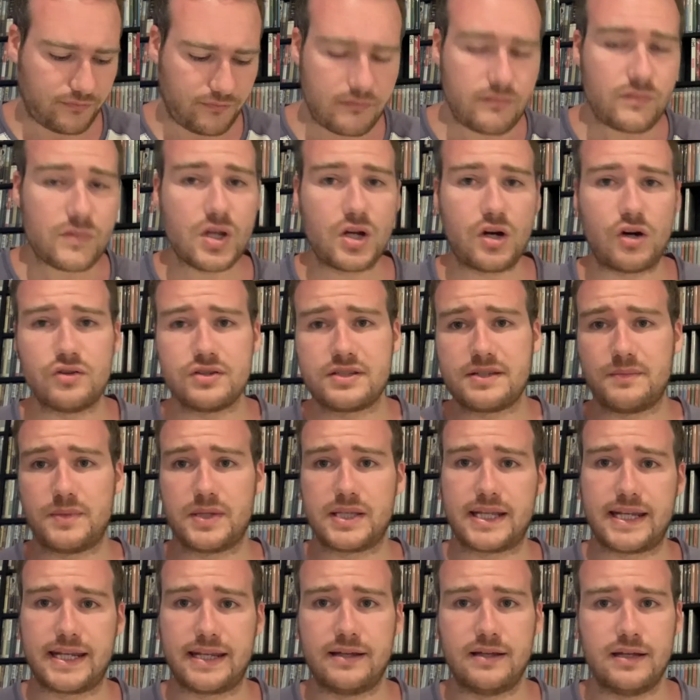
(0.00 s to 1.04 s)

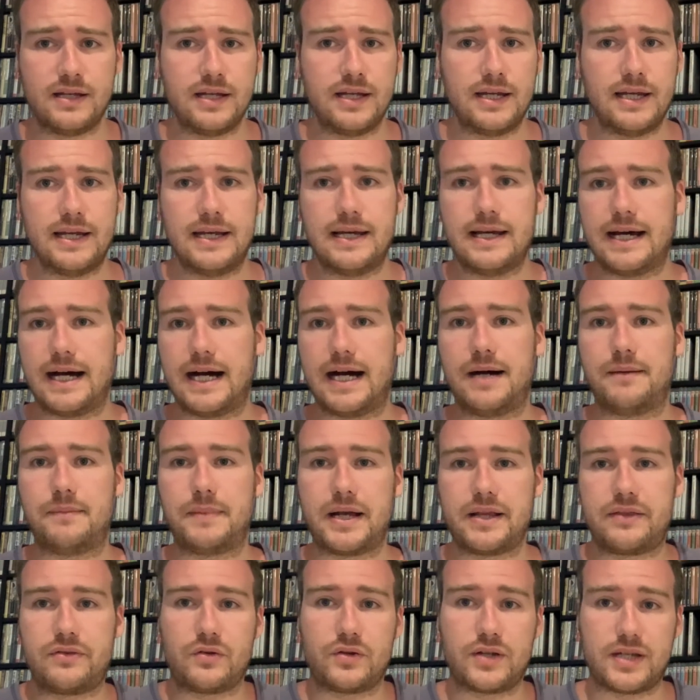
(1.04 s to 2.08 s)
ultimately,
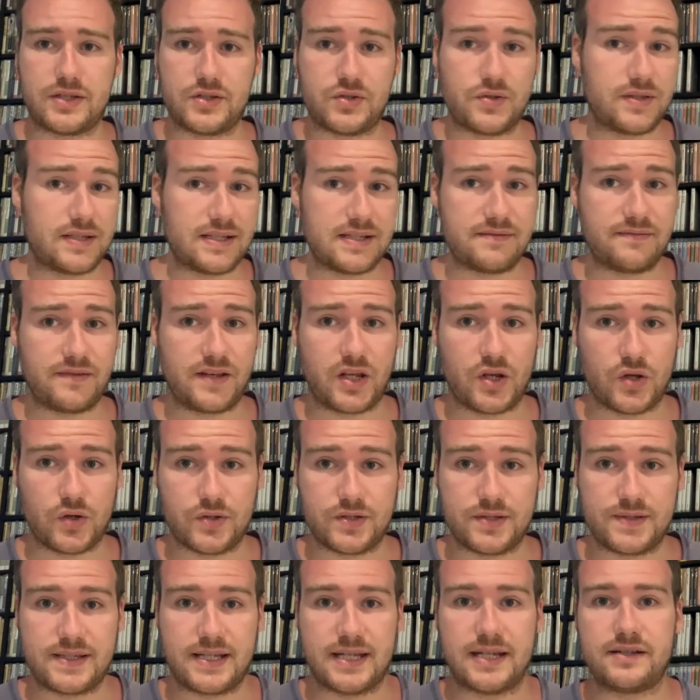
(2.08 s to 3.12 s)
I thought I'd do these
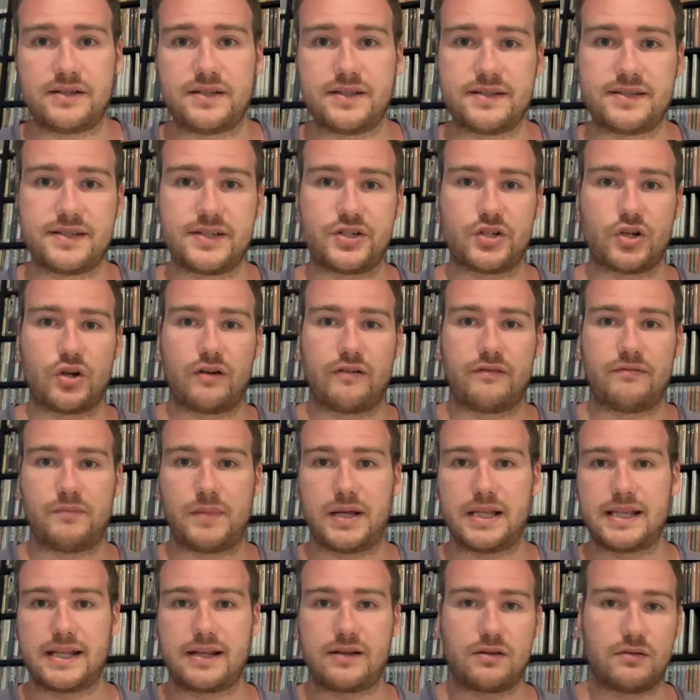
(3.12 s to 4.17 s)
videos just to show off my
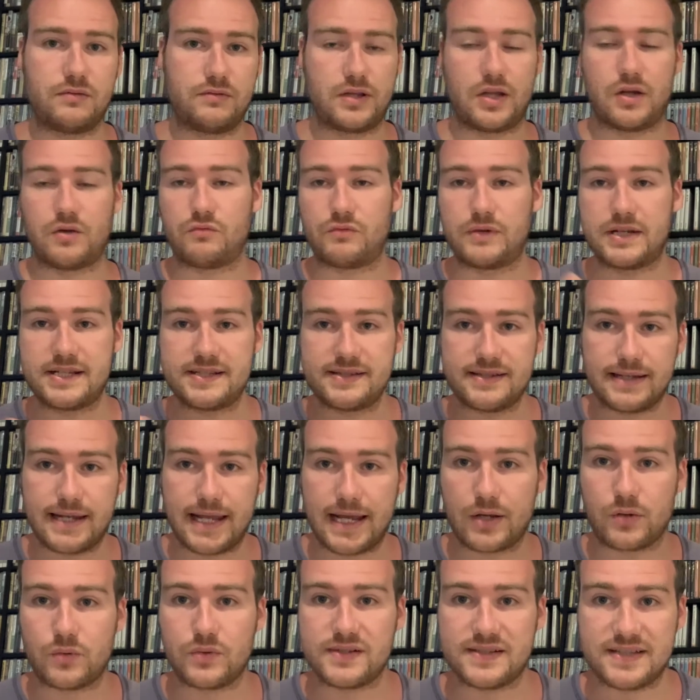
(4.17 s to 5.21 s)
recent
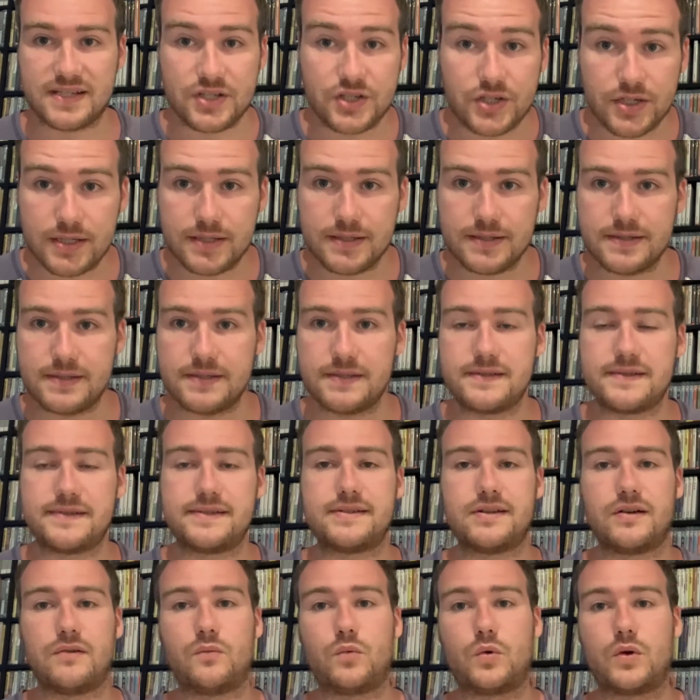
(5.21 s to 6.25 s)
acquisitions
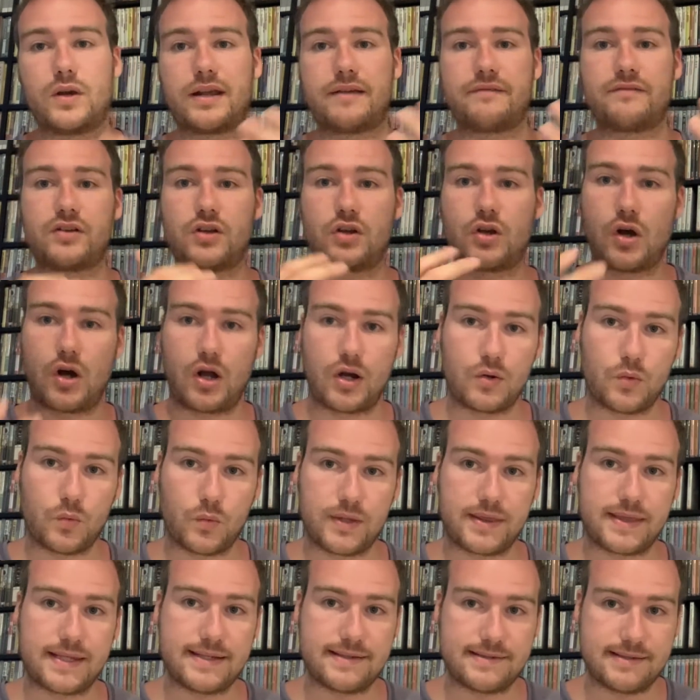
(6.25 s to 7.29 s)
of what I've got
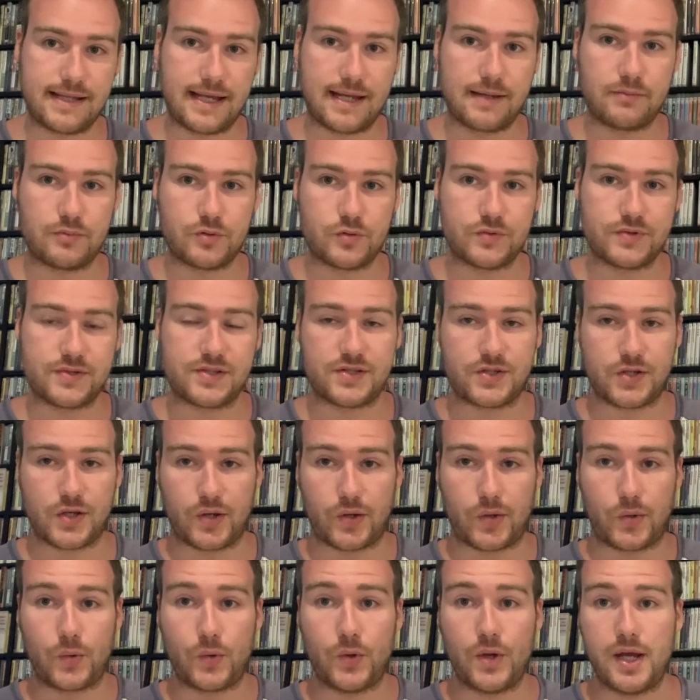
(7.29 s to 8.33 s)
with these labels.
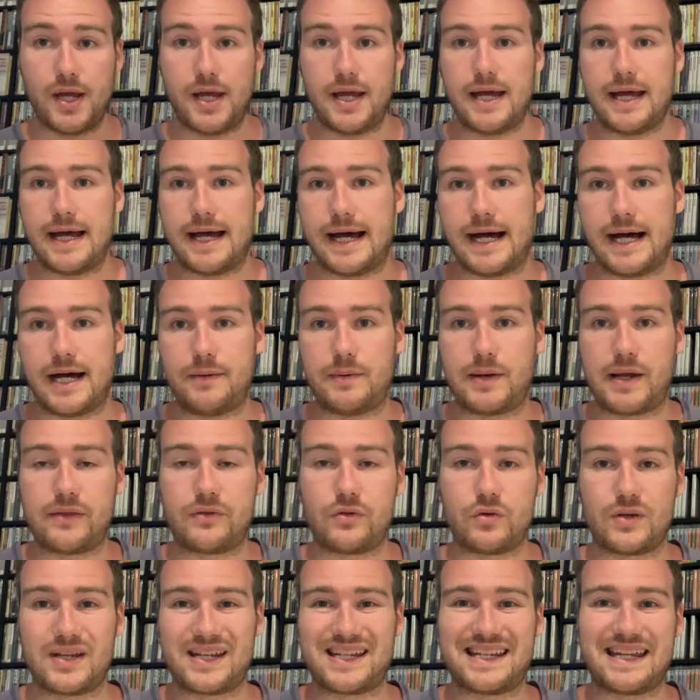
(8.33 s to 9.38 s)
So I
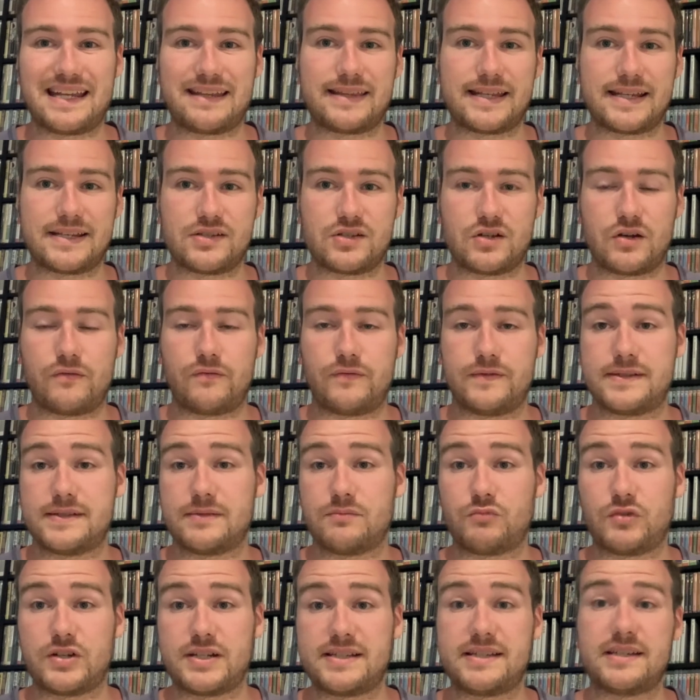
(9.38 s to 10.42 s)
thought I'd kick things off with
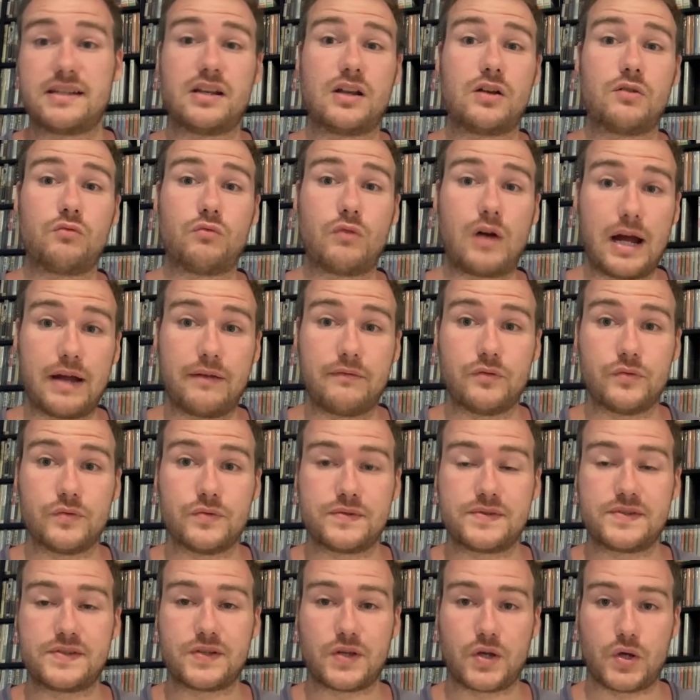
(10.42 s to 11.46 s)
some recent
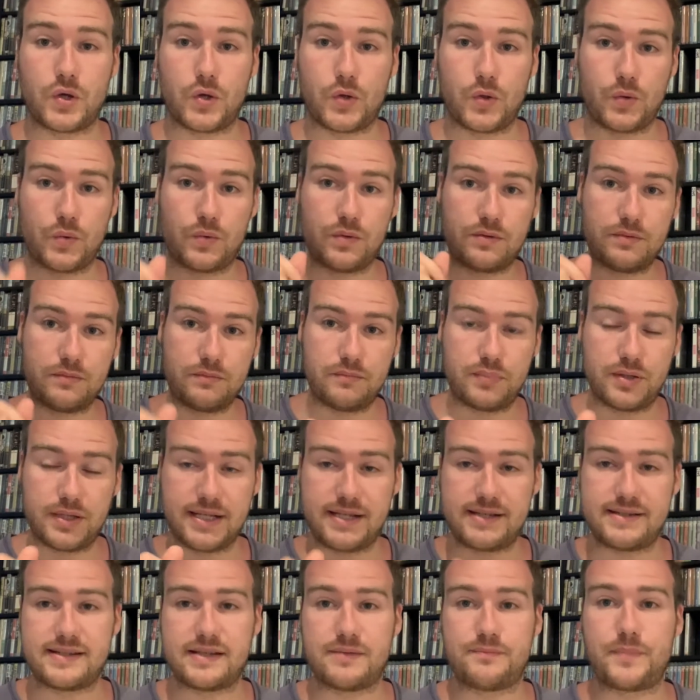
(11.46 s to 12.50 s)
arrivals. So
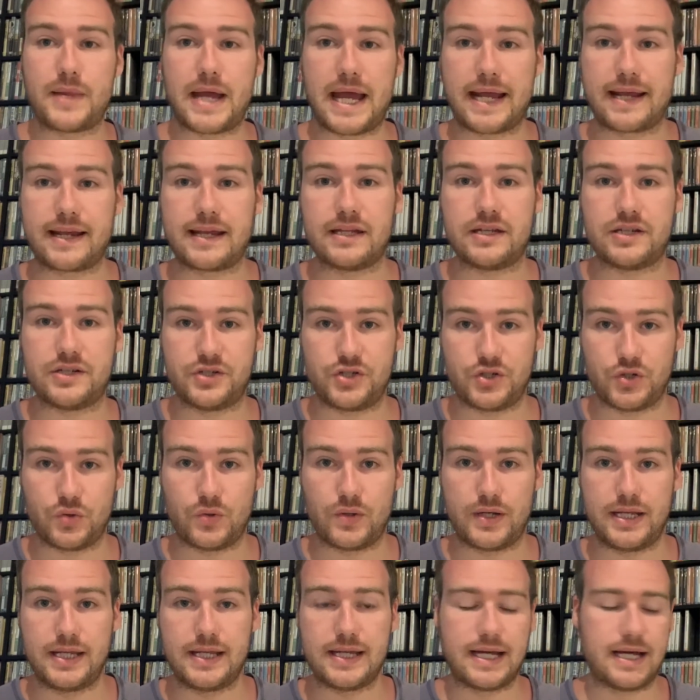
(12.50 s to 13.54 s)
please sit back and
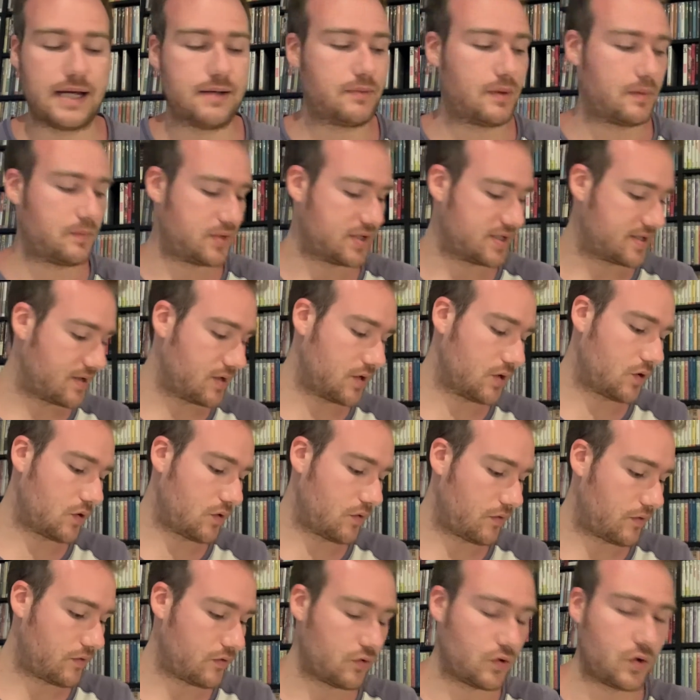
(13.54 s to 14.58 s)
enjoy. I'm just going to go
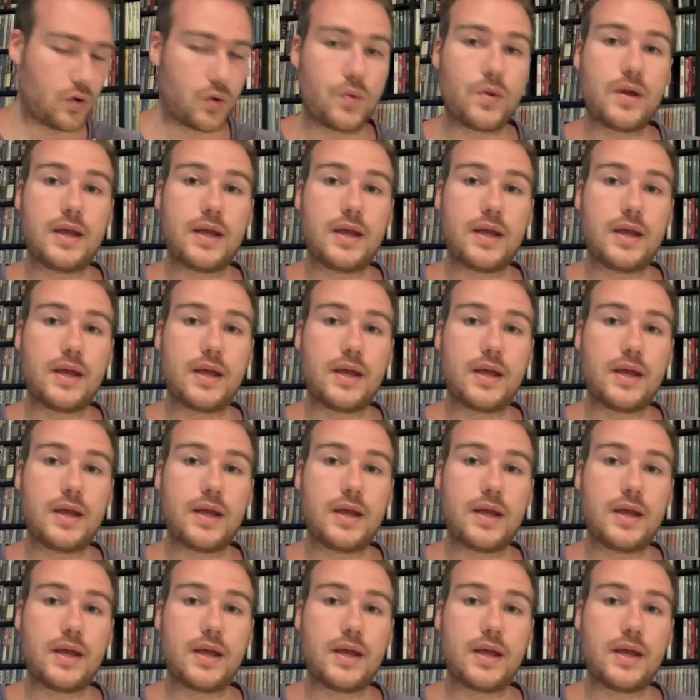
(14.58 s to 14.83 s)
through